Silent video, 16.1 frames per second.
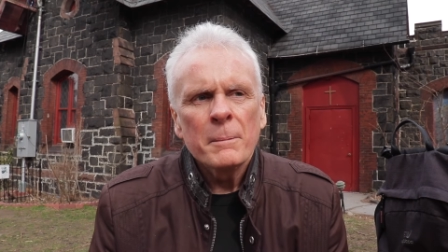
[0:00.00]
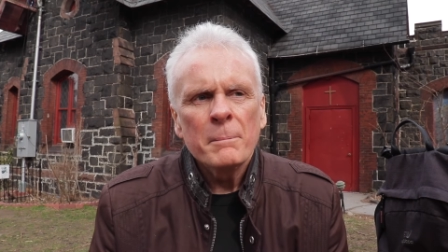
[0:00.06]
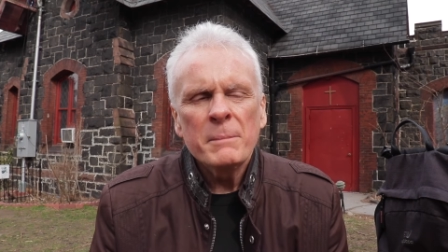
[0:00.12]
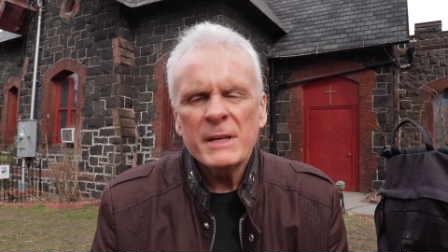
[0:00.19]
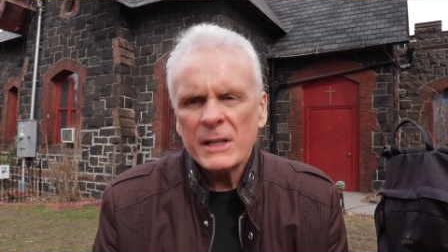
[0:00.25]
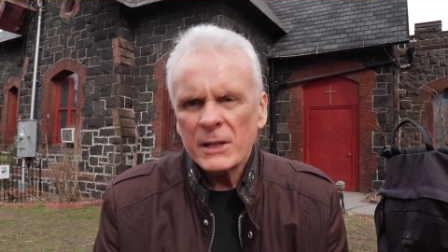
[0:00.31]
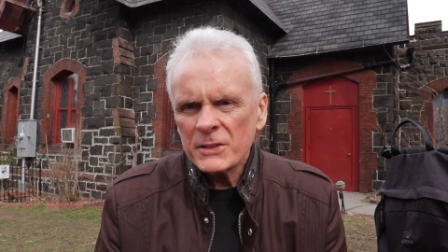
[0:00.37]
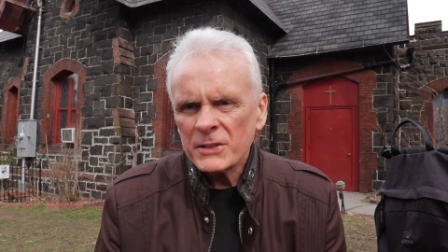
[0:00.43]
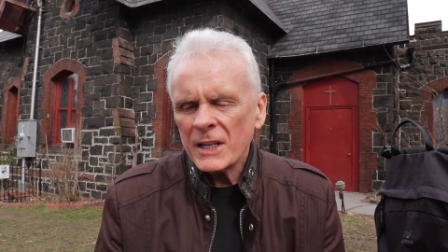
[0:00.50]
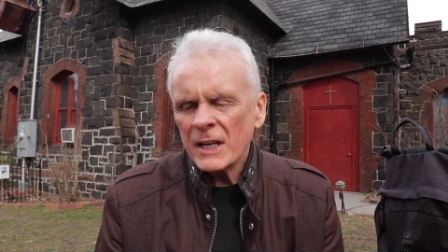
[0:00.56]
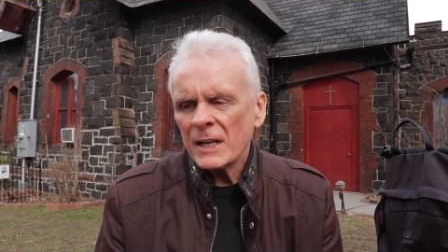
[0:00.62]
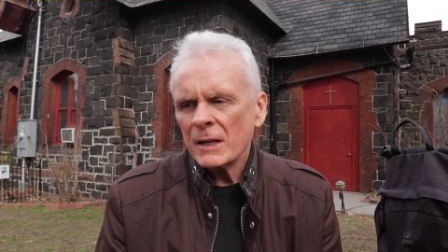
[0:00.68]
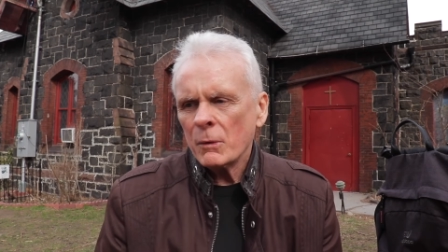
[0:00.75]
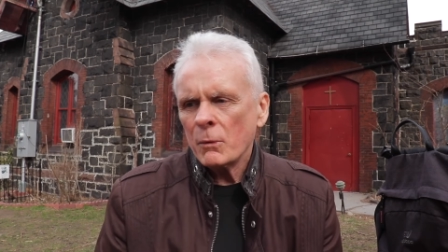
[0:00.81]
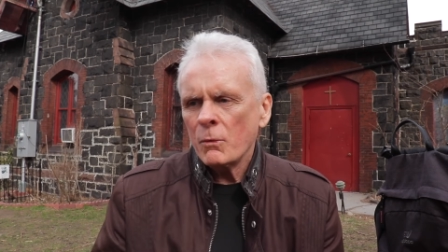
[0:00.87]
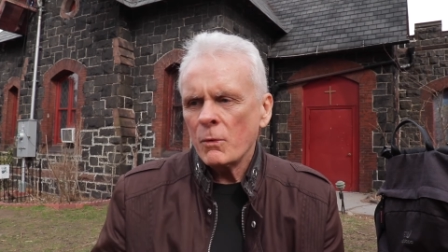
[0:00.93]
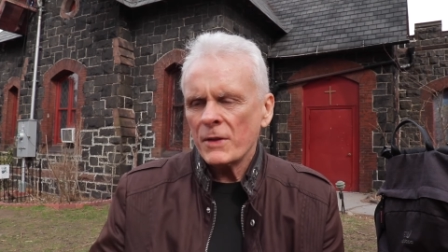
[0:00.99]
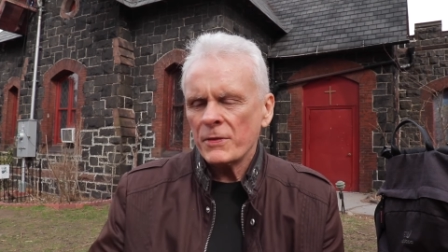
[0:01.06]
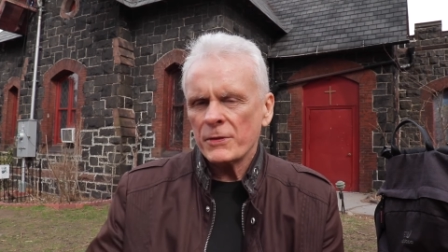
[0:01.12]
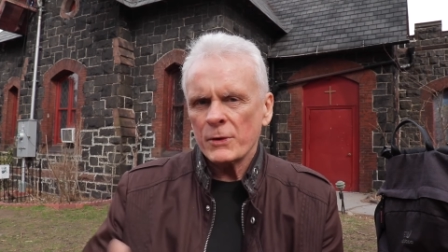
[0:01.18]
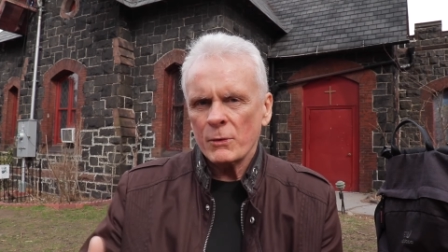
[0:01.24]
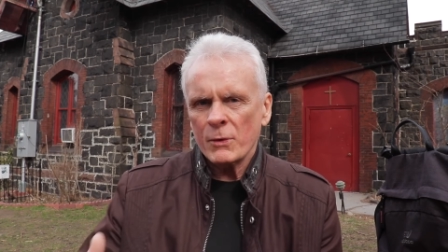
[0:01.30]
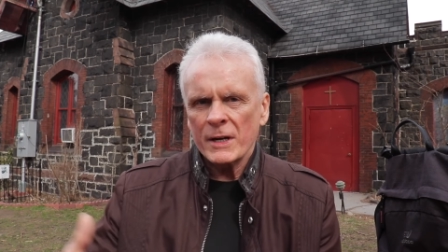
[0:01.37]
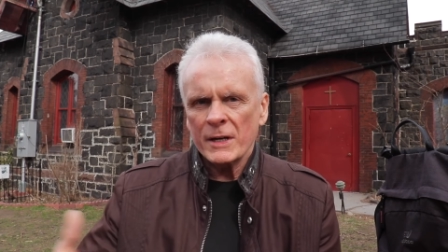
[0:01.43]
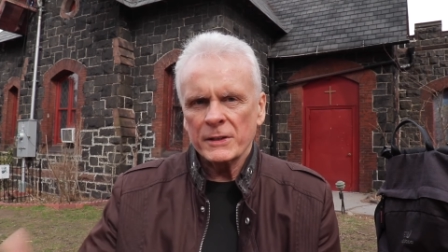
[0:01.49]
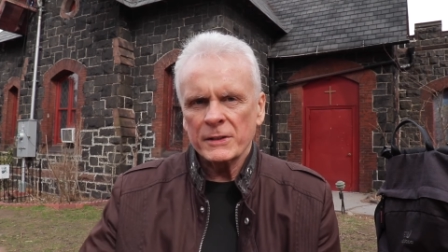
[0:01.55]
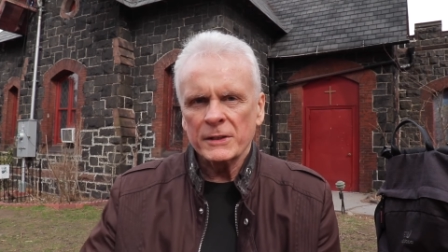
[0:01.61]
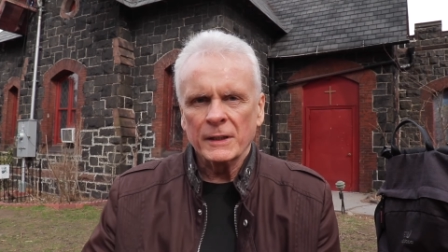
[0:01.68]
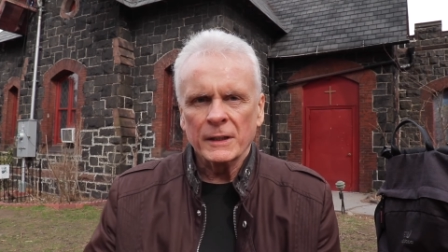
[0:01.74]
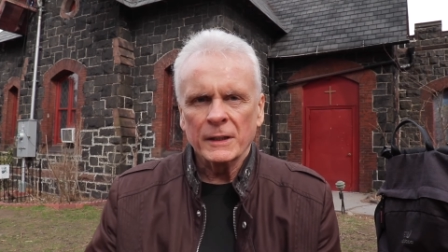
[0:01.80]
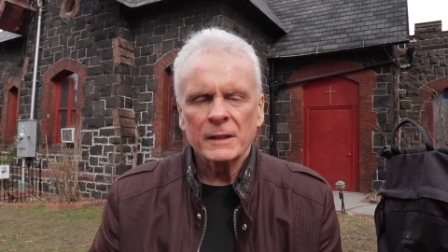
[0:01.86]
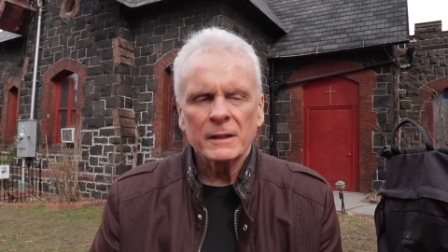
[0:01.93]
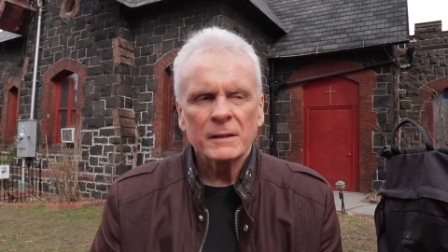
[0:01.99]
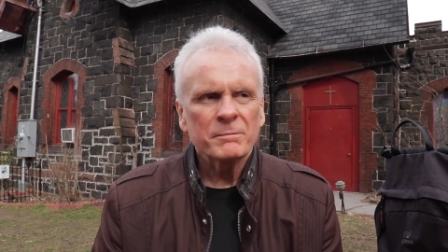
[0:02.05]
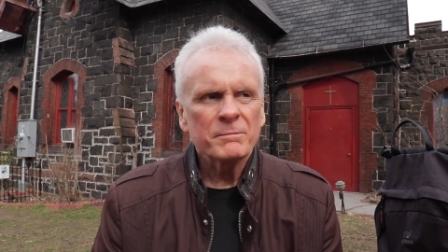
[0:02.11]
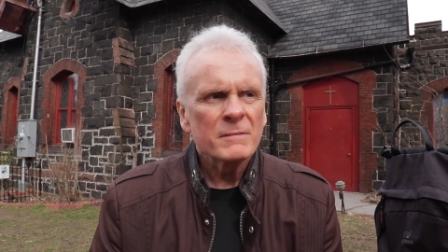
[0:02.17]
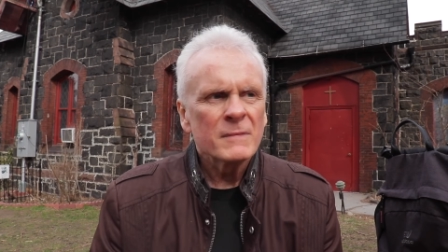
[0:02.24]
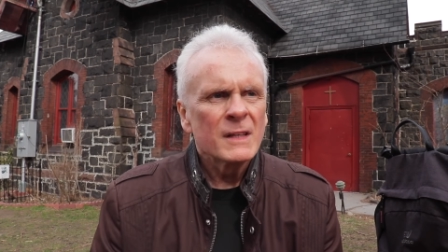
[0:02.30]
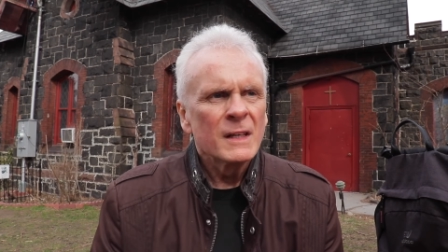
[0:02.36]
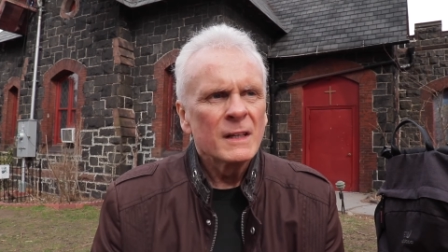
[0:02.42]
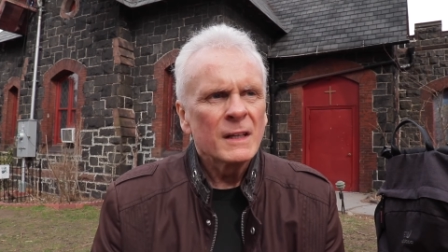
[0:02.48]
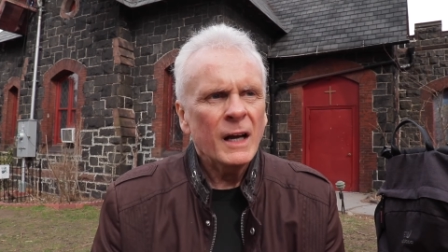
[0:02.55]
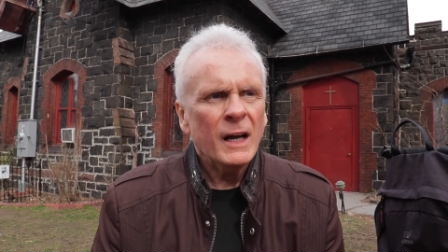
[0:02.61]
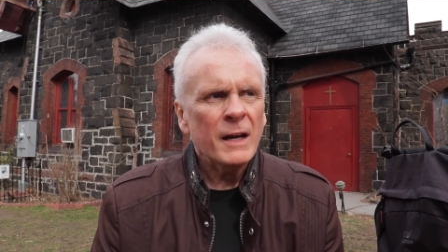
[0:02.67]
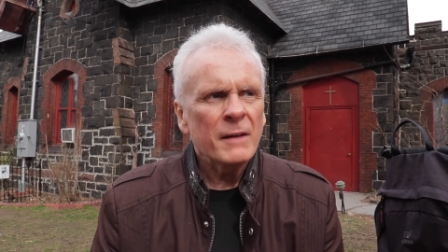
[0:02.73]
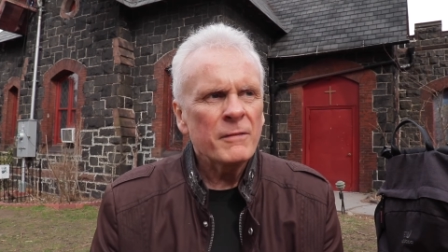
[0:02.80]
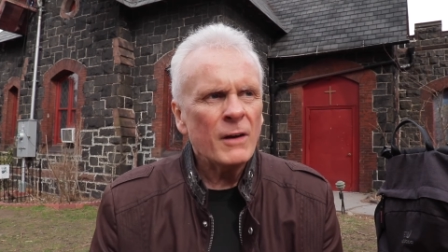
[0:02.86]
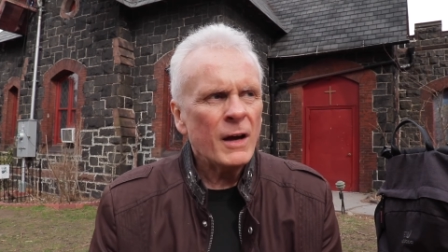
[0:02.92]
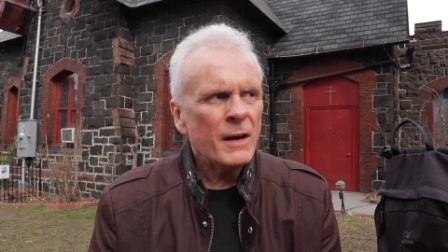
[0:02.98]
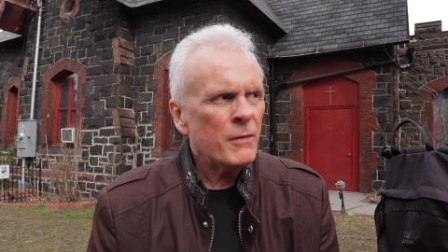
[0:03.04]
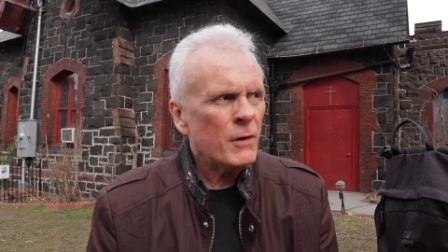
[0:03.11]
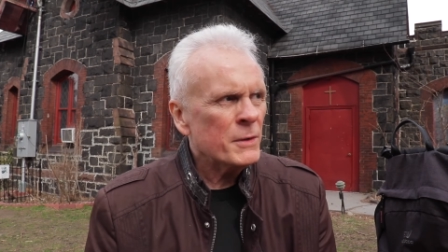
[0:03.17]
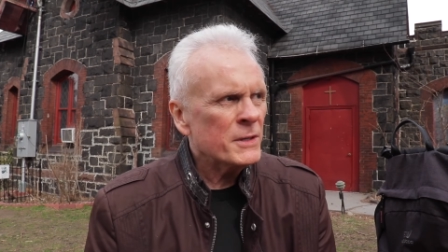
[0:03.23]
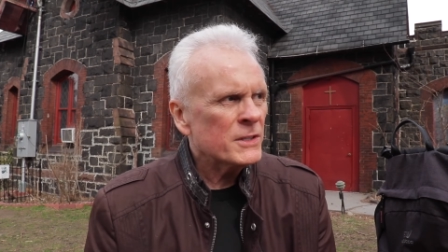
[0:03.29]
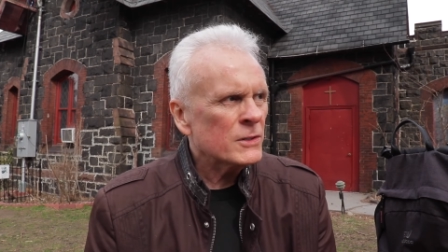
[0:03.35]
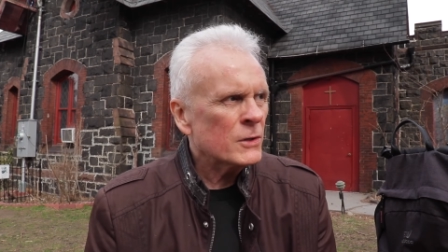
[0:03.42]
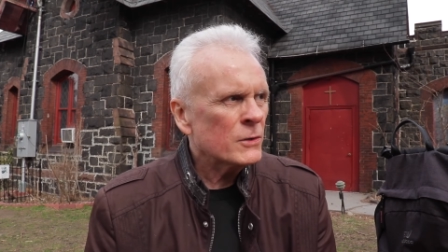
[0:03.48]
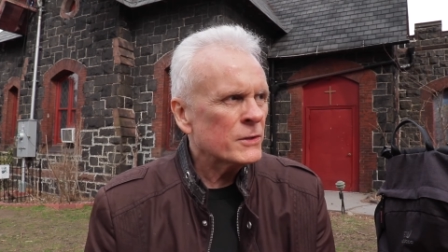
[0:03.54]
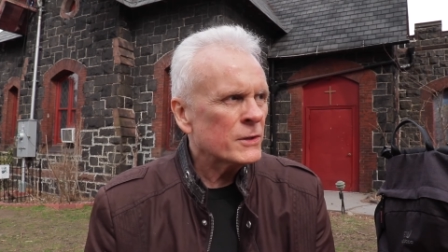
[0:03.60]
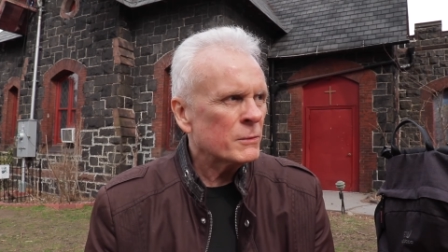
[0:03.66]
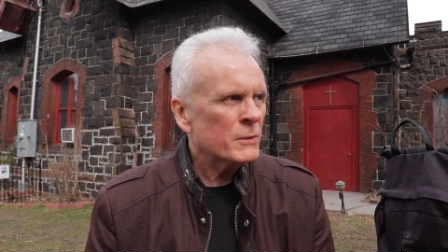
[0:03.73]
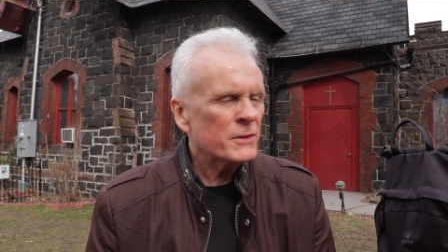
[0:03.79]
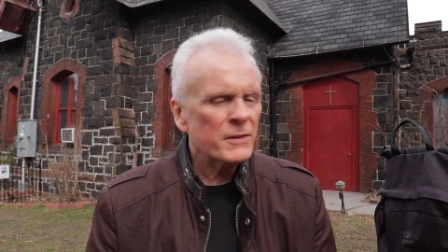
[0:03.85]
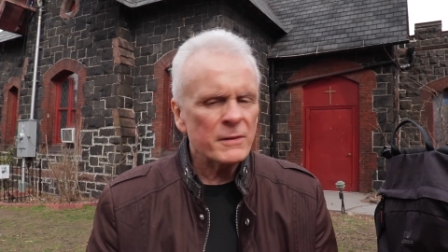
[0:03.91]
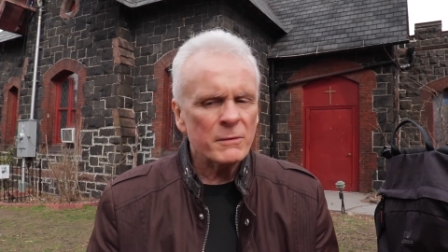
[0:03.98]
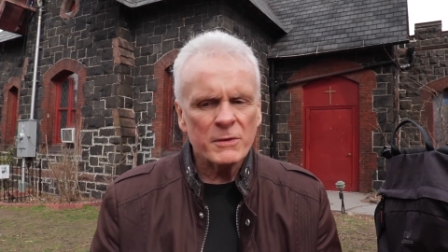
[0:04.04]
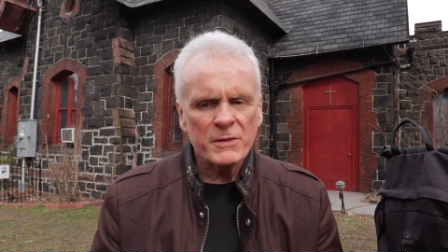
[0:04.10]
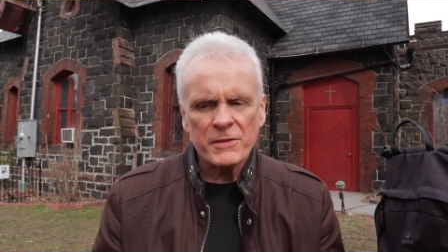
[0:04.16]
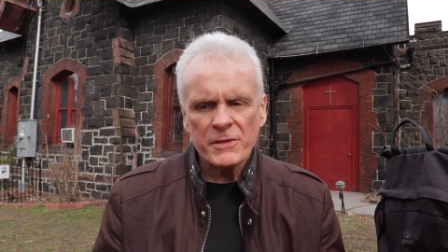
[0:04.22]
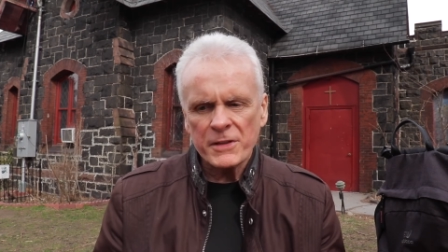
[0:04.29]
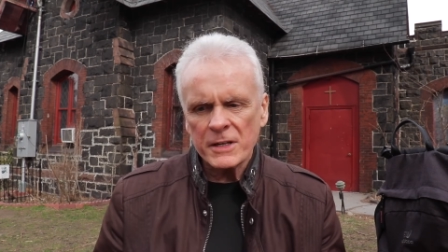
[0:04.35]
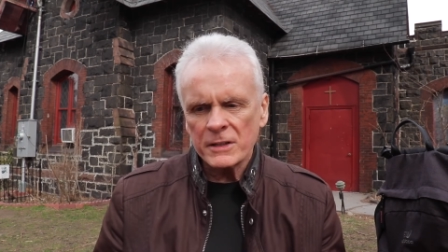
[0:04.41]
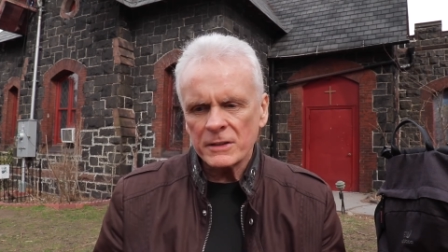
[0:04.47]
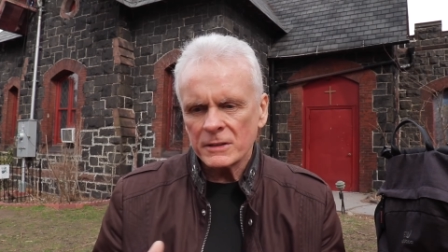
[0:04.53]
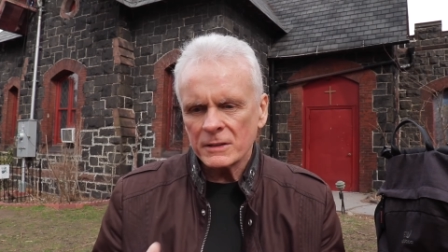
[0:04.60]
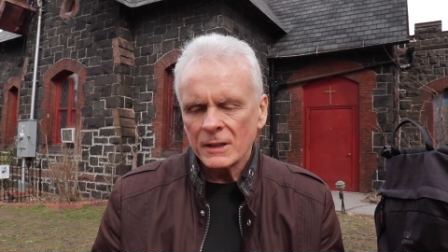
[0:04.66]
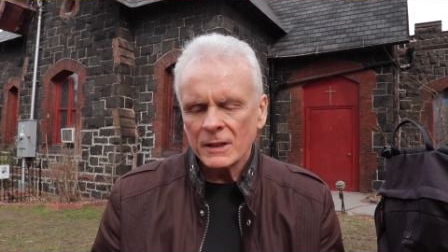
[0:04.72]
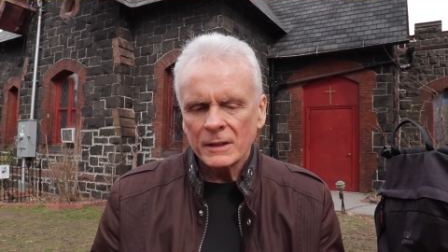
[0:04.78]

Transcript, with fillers: Because that went the way it did, I've, I've always known that when, when things,